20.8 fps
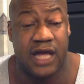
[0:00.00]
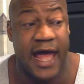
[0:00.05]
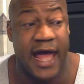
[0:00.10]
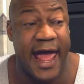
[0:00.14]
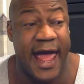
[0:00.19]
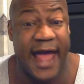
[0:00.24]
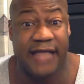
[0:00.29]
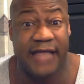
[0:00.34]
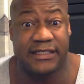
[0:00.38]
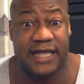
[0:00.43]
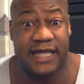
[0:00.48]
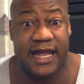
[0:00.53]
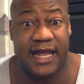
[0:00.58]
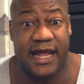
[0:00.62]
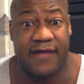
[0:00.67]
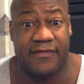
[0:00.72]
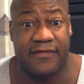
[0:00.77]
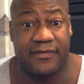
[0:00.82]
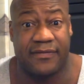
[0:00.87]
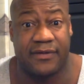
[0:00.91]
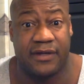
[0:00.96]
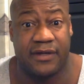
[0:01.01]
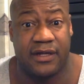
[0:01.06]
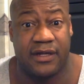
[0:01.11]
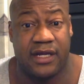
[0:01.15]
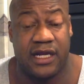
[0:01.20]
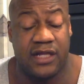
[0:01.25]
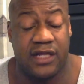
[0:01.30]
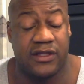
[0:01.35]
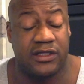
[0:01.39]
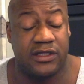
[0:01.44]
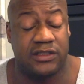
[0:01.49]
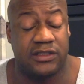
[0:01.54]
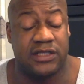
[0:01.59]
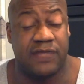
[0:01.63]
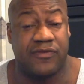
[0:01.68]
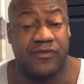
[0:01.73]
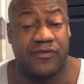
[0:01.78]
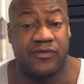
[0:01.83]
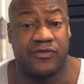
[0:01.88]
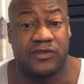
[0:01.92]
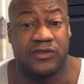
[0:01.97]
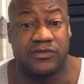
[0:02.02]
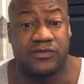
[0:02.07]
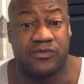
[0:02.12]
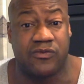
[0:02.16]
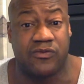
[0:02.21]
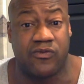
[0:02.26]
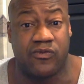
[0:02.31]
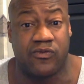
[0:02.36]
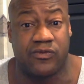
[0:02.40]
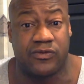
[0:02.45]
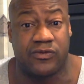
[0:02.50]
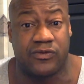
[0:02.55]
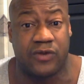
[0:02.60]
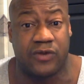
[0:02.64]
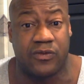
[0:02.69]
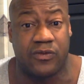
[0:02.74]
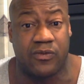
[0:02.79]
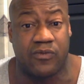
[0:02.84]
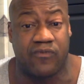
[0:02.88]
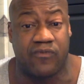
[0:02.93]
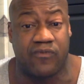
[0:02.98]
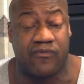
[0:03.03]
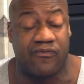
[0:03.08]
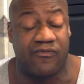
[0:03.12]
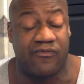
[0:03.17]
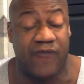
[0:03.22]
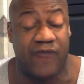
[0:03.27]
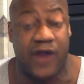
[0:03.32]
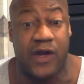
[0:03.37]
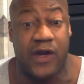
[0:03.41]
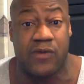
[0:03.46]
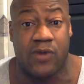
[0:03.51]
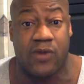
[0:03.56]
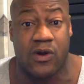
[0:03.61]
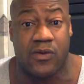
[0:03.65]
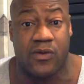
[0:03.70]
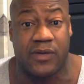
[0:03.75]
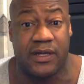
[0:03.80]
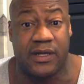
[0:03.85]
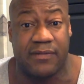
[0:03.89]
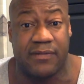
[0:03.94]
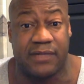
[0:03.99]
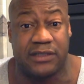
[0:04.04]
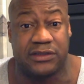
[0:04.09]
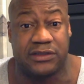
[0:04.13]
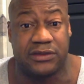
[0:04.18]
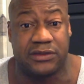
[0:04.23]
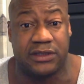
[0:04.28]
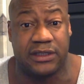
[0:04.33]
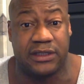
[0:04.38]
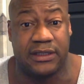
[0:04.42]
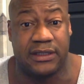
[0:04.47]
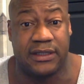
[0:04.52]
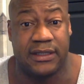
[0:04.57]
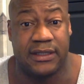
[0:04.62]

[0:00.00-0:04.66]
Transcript: Had to have either something was very wrong with him mentally.